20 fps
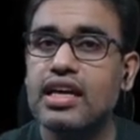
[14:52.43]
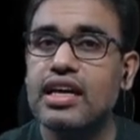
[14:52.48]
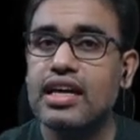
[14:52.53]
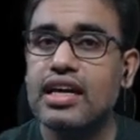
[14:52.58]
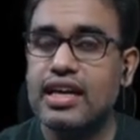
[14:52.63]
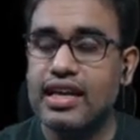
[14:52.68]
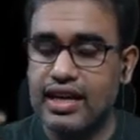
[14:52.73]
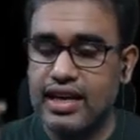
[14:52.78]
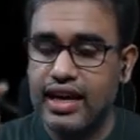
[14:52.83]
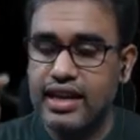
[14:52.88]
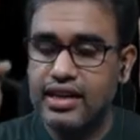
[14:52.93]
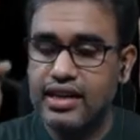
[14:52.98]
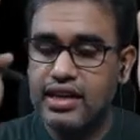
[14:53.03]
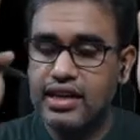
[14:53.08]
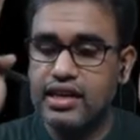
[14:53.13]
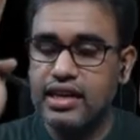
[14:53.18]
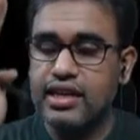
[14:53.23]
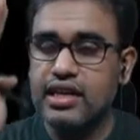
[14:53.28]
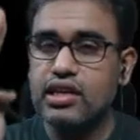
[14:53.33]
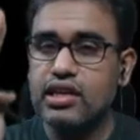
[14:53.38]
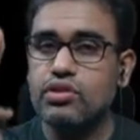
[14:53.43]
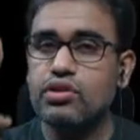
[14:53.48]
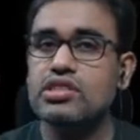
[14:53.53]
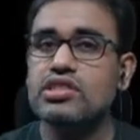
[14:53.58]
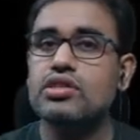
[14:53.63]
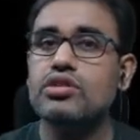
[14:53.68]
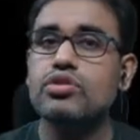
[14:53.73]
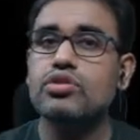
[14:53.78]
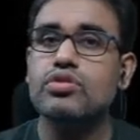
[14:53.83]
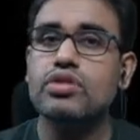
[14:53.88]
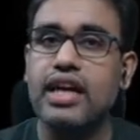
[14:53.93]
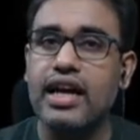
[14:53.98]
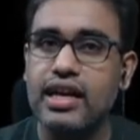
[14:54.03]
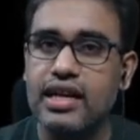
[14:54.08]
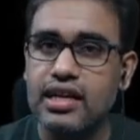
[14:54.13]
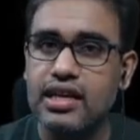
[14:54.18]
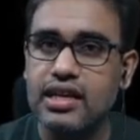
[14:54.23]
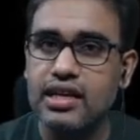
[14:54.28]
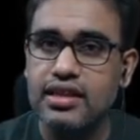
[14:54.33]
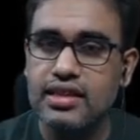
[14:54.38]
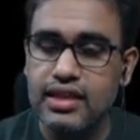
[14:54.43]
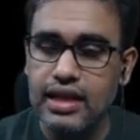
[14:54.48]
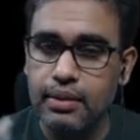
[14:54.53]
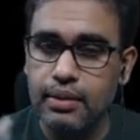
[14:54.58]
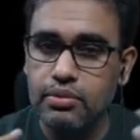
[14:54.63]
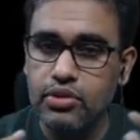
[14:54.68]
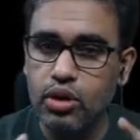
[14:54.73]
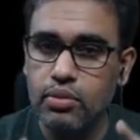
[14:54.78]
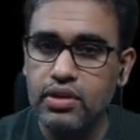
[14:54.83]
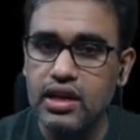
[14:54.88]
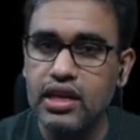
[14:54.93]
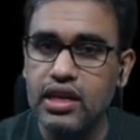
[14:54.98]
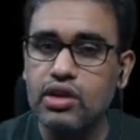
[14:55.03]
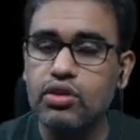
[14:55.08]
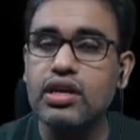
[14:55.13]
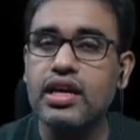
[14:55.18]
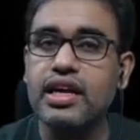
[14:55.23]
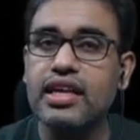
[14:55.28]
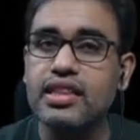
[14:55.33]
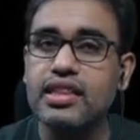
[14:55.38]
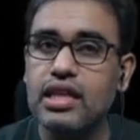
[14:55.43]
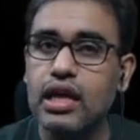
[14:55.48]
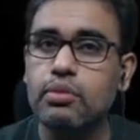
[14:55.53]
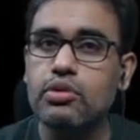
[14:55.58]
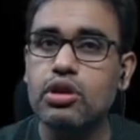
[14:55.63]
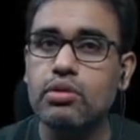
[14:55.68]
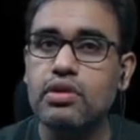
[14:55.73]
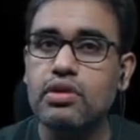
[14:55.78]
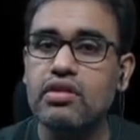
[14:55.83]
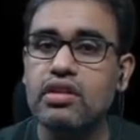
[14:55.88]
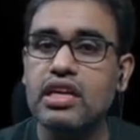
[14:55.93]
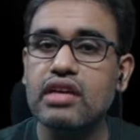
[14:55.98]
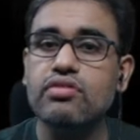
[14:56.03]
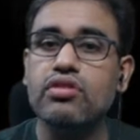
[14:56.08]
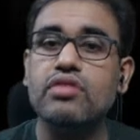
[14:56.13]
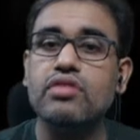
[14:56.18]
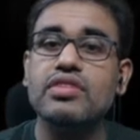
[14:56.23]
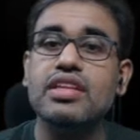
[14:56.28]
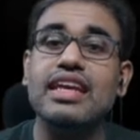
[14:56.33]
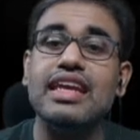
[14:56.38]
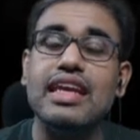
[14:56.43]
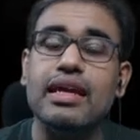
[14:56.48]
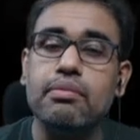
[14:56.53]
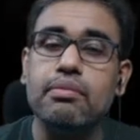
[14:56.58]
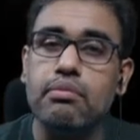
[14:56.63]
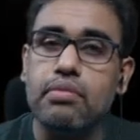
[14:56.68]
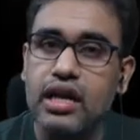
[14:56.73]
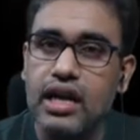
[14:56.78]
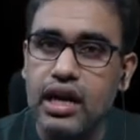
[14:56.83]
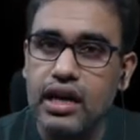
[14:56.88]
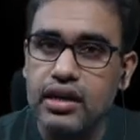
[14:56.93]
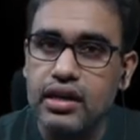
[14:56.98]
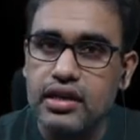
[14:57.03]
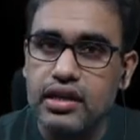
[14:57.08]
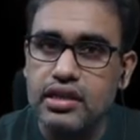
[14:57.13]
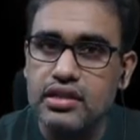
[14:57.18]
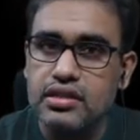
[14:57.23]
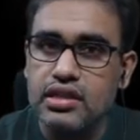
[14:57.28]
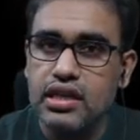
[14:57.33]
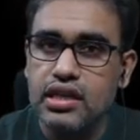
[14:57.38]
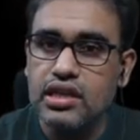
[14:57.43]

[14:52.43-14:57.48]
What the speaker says: Right in continuation to that, the abdominal aorta in the abdomen will give off the lumbar arteries.